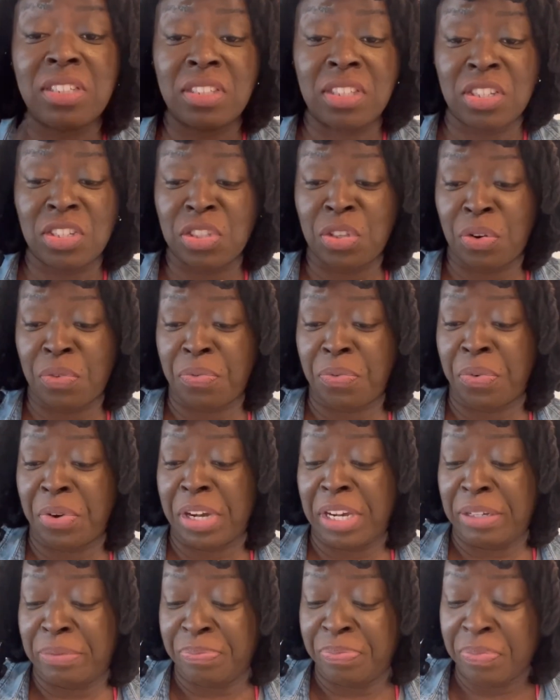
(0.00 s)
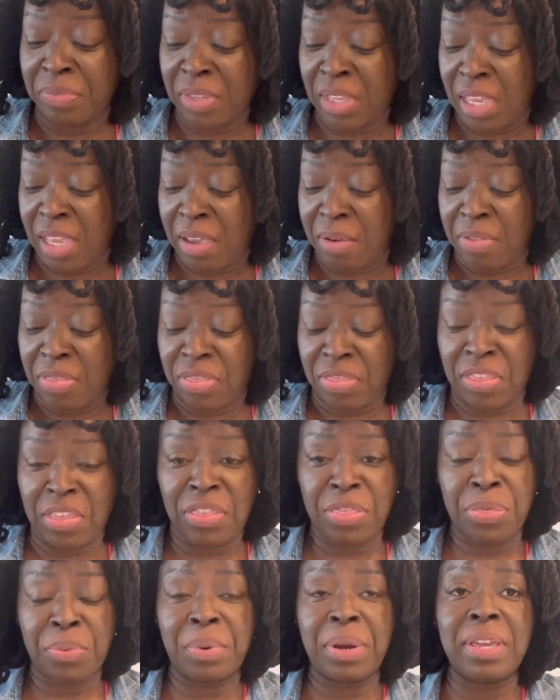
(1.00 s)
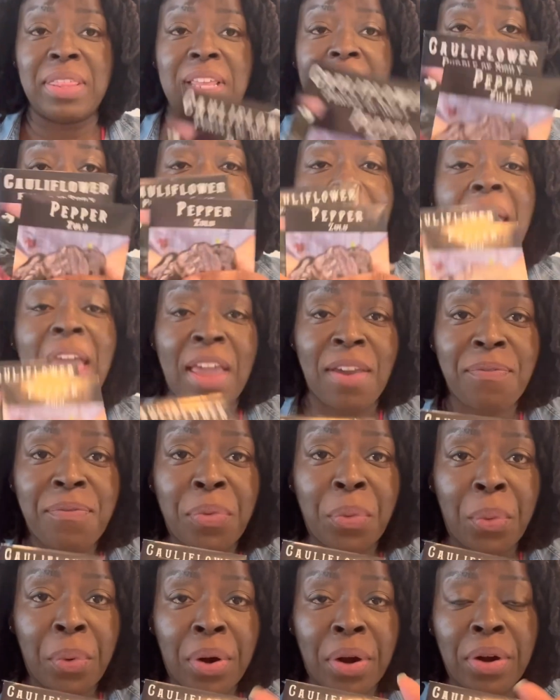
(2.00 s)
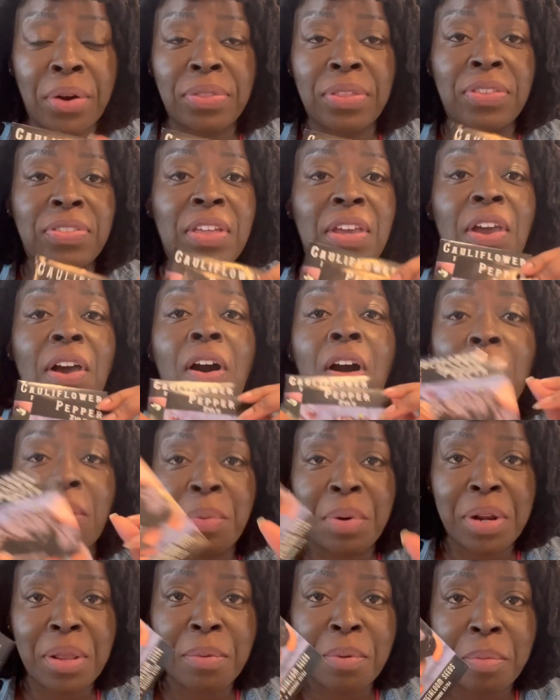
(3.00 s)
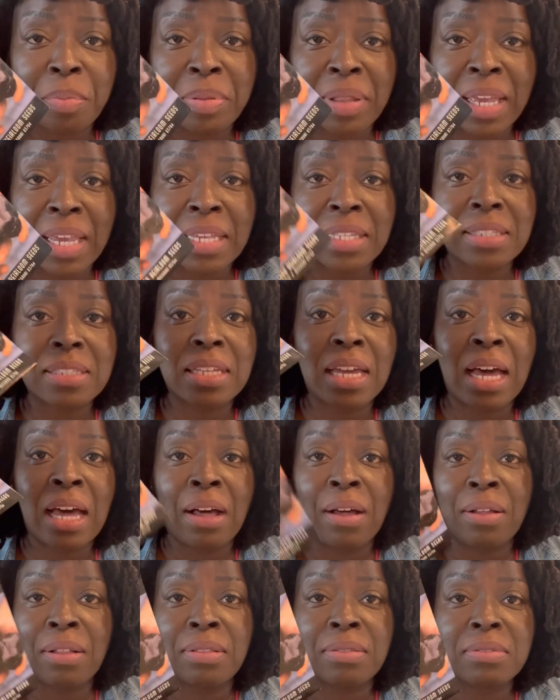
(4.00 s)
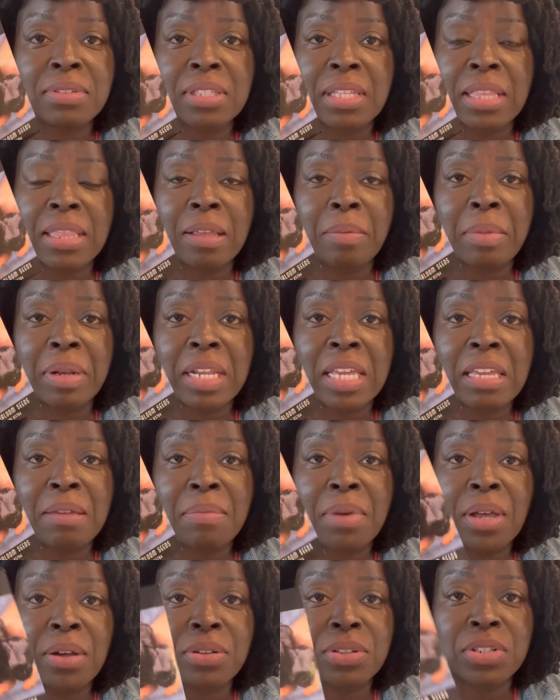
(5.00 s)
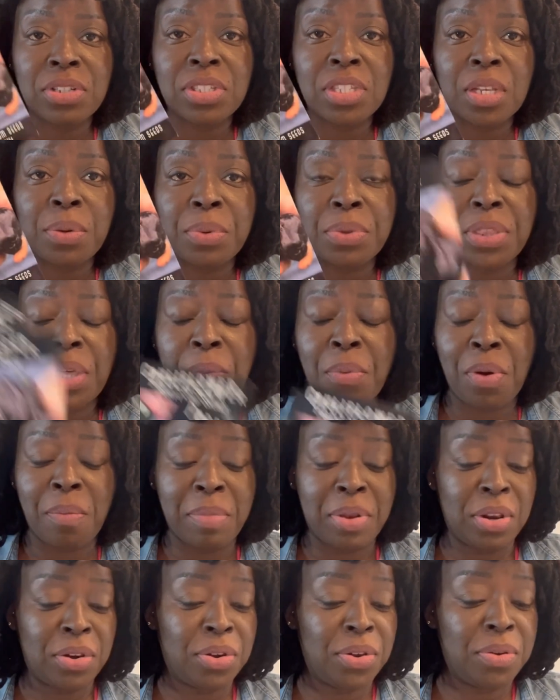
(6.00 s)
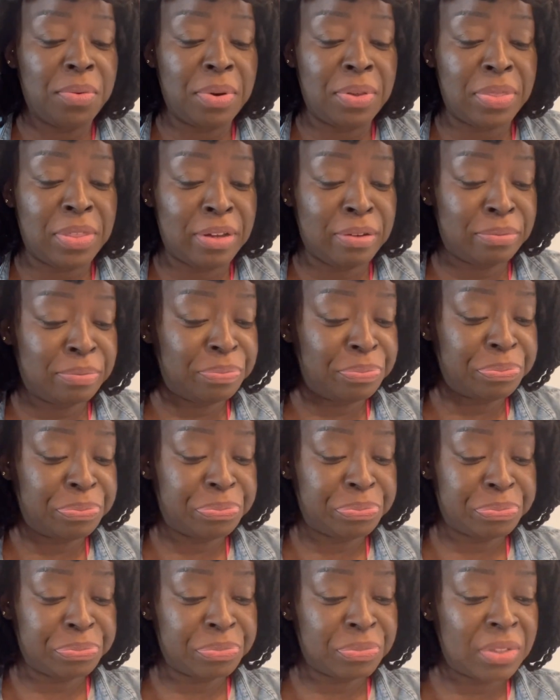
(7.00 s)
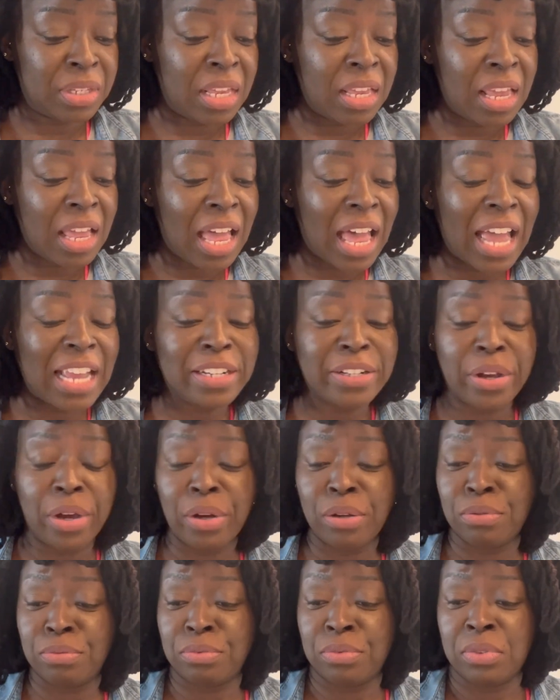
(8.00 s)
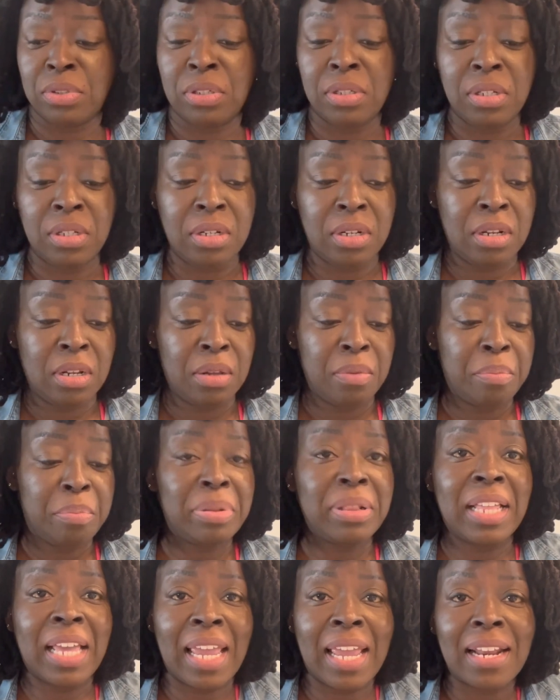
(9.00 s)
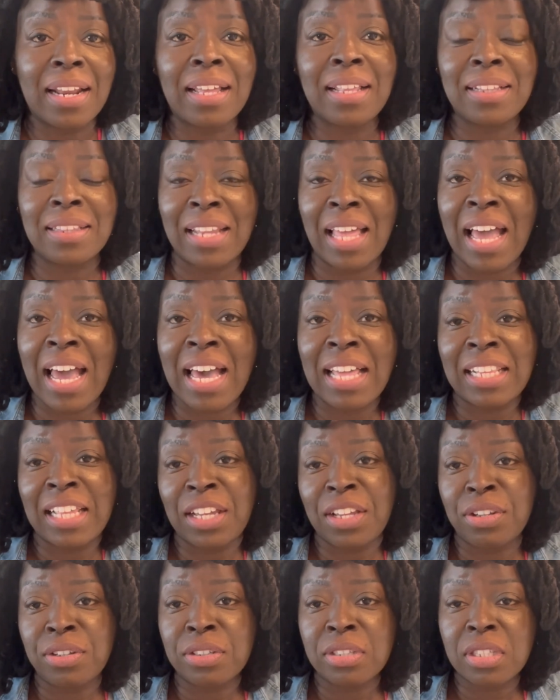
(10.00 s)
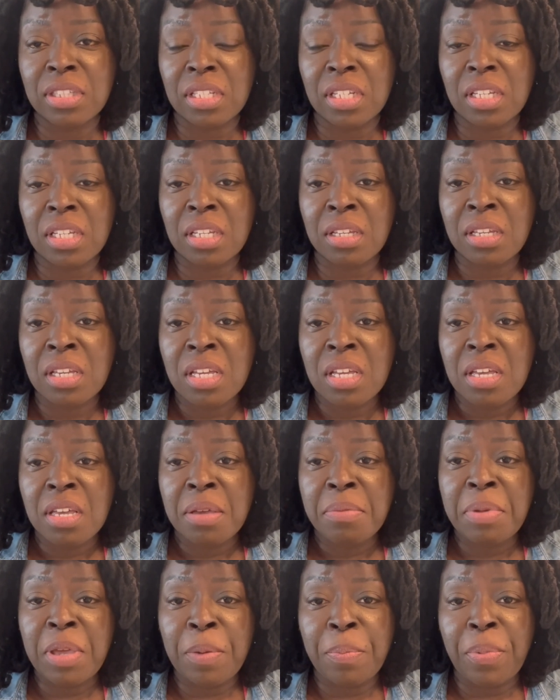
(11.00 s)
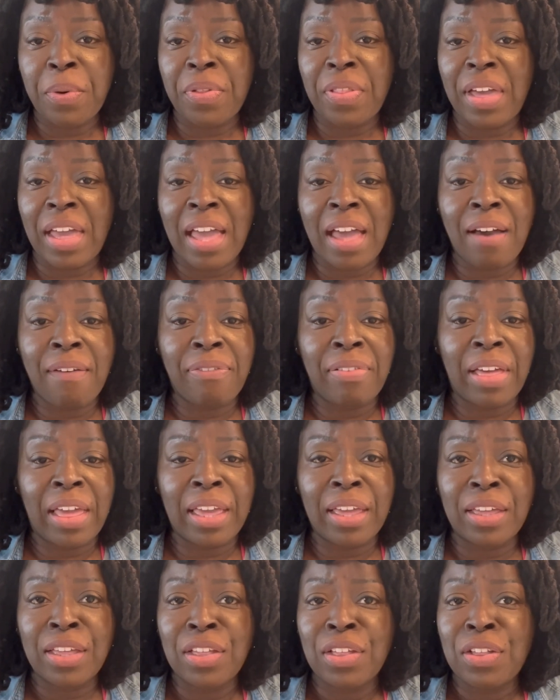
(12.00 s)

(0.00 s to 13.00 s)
since they're free. The 3 that I paid for that they already replaced, I'll send them an email and just see what they want me to do with them. I don't plant a lot. Like you'll see people that have like